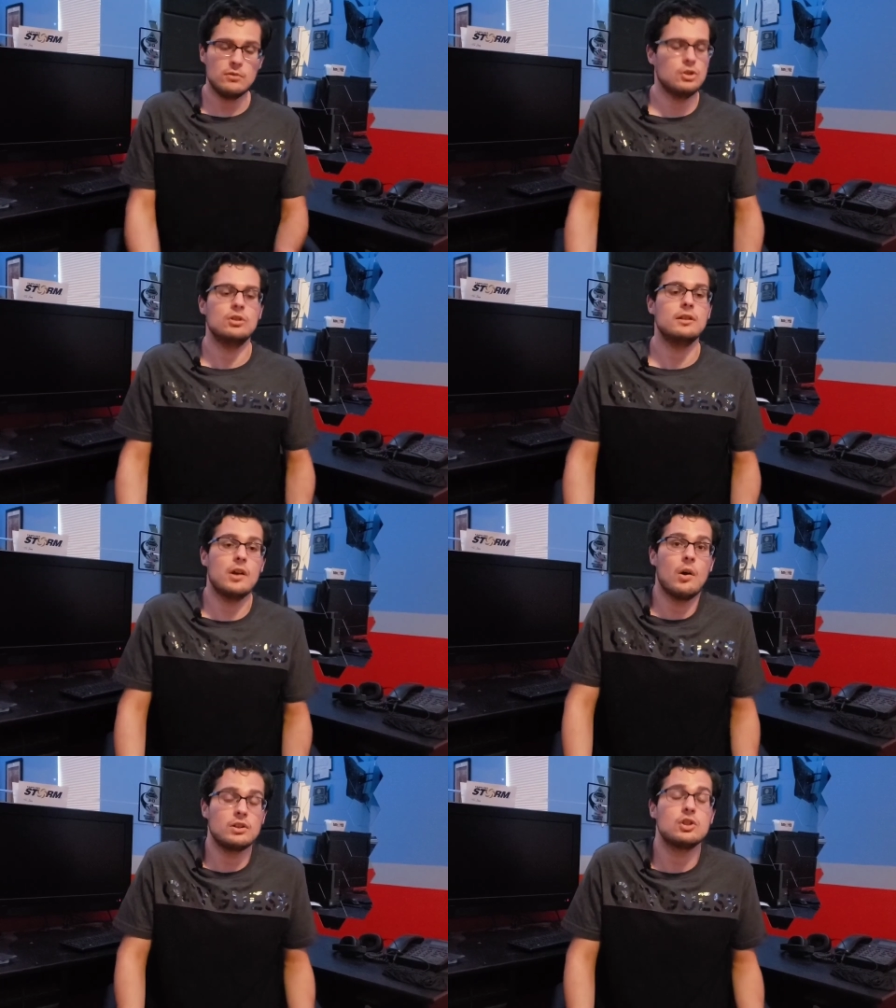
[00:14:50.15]
you
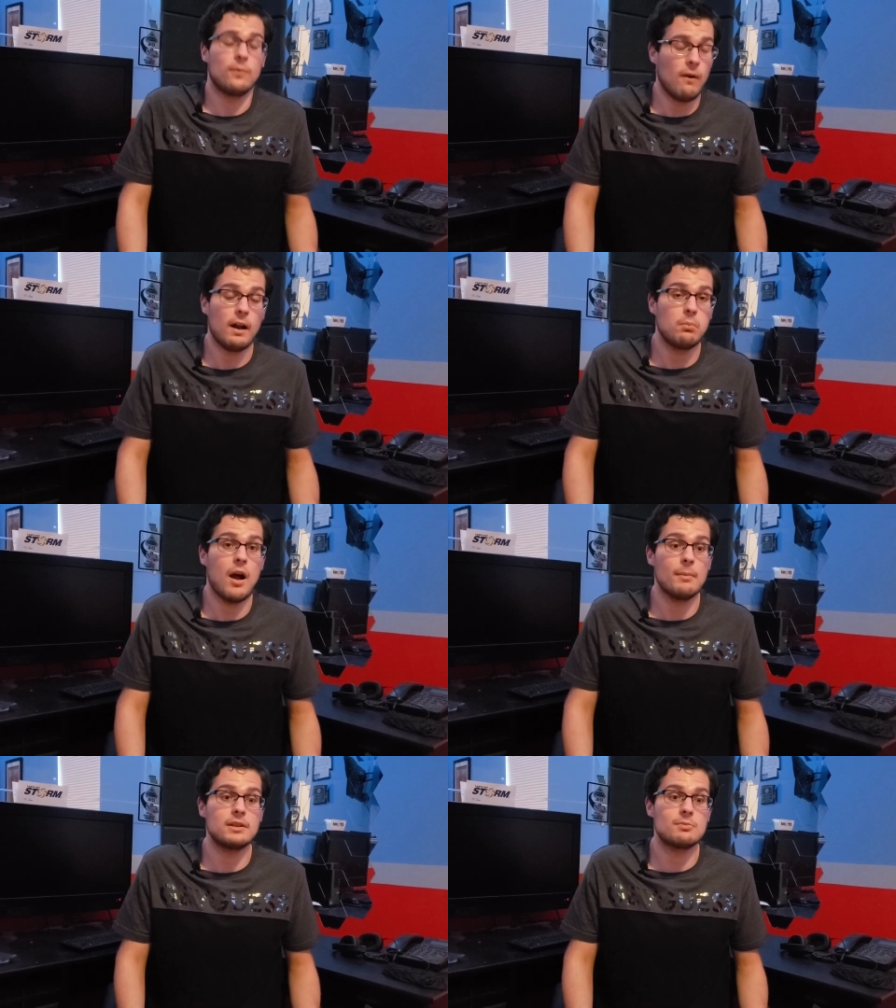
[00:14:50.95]
know, it's your fucking
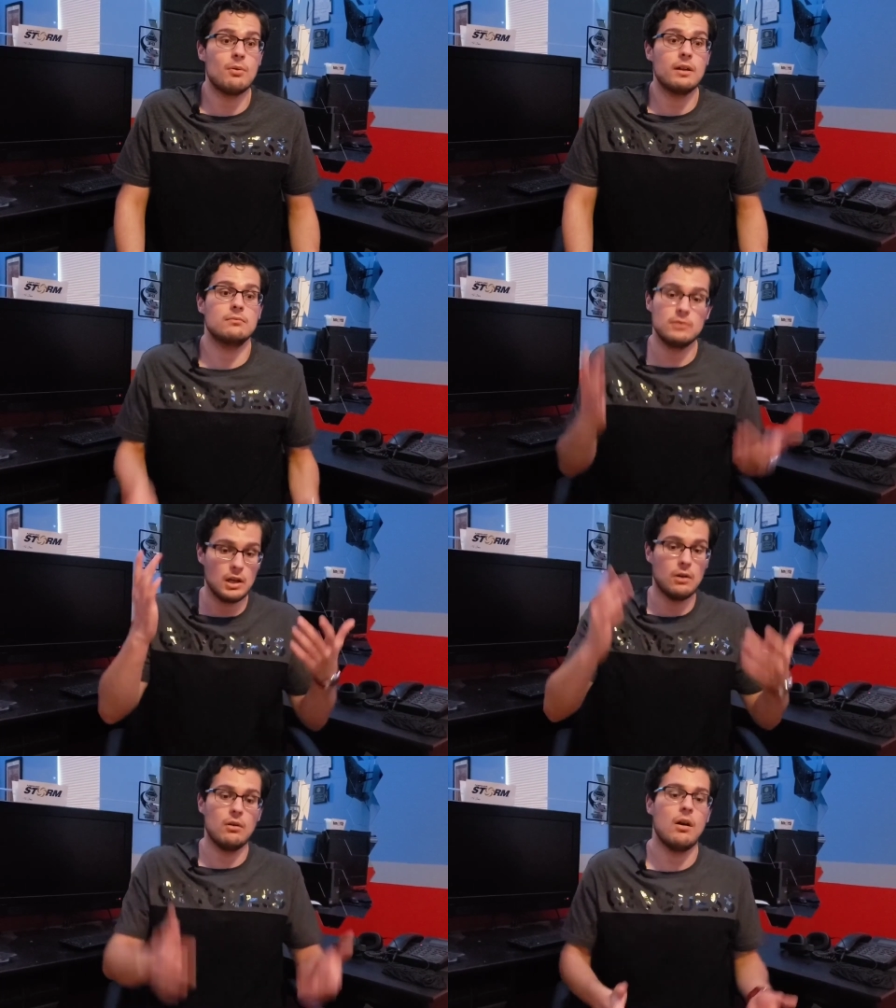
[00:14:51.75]
problem at this point. You
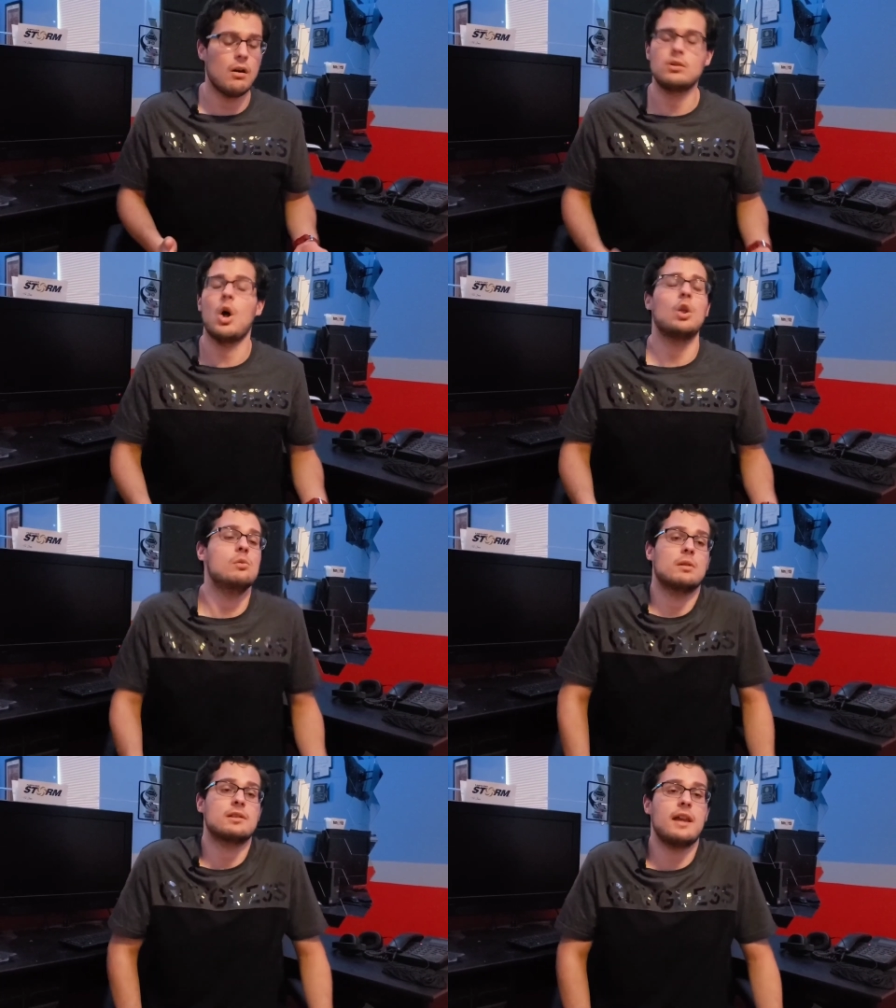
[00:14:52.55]
know, I'll call
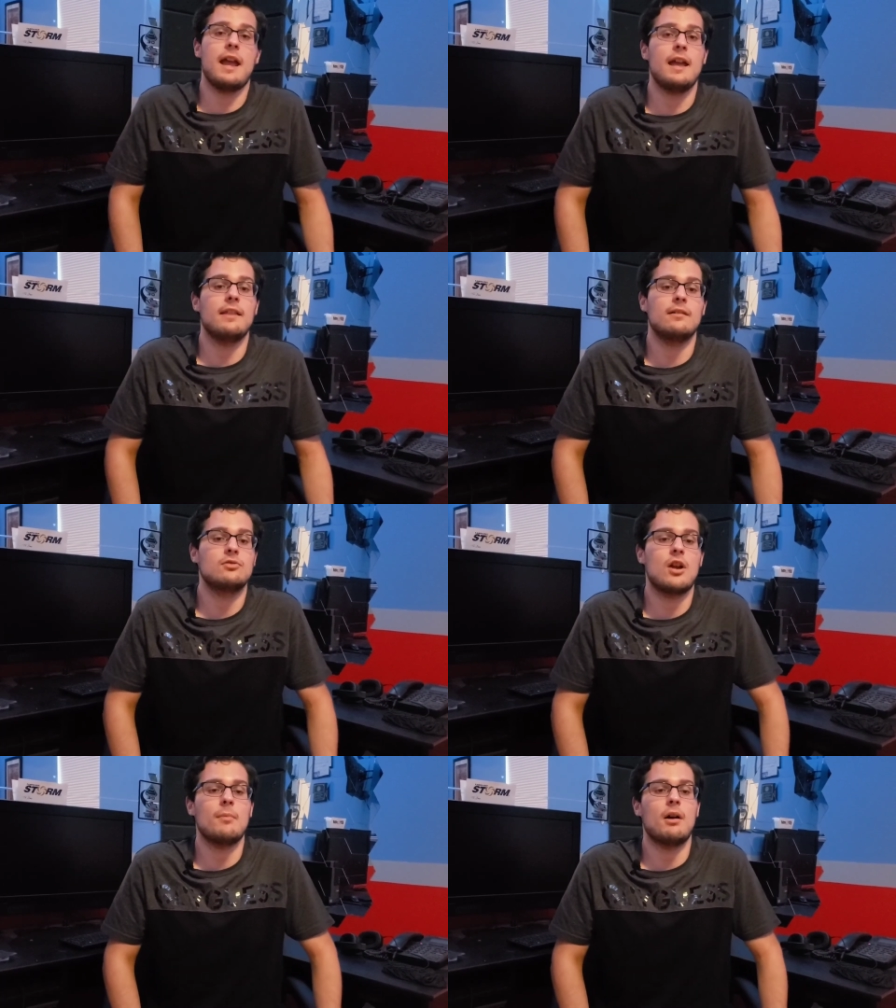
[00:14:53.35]
Uber, say, hey, they
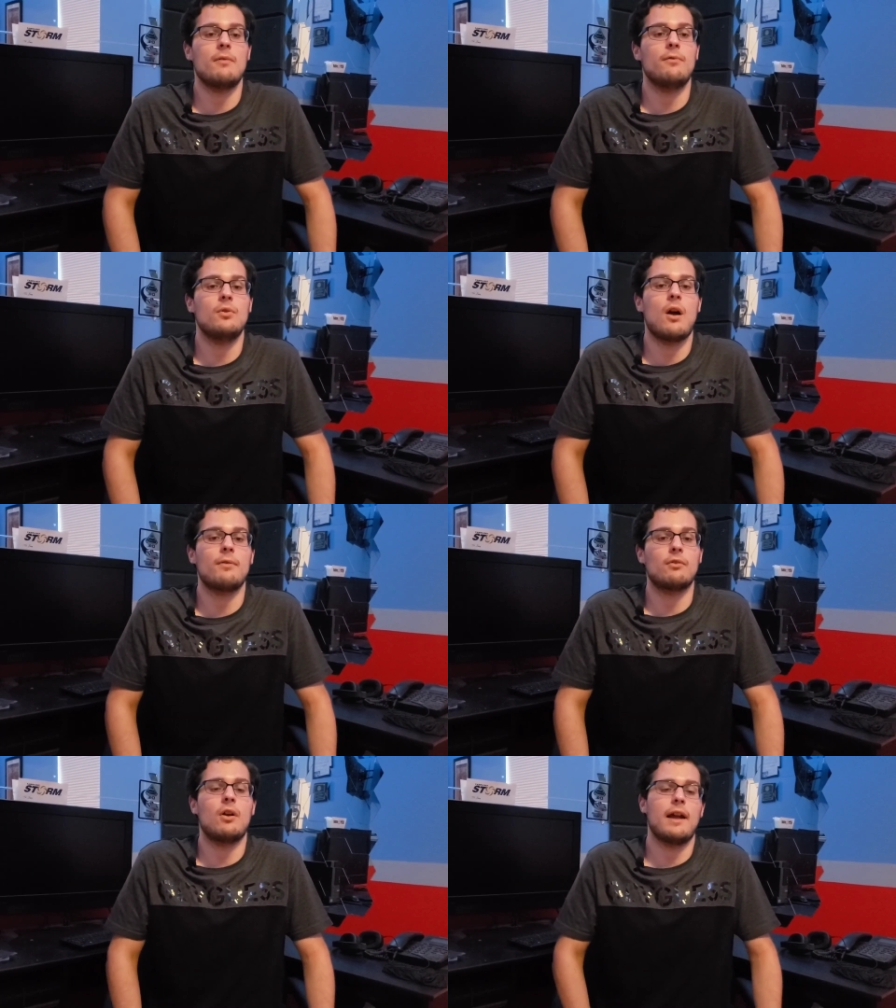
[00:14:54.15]
dropped my food
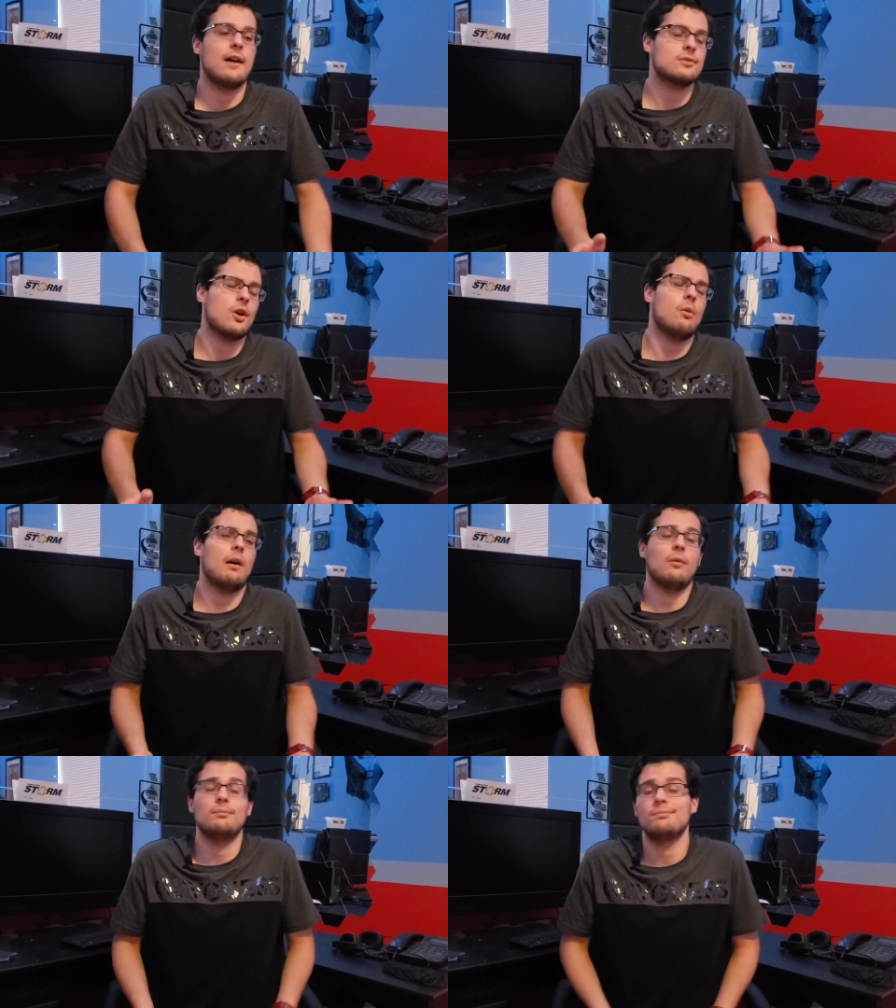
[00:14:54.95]
off the wrong house. Oh, well,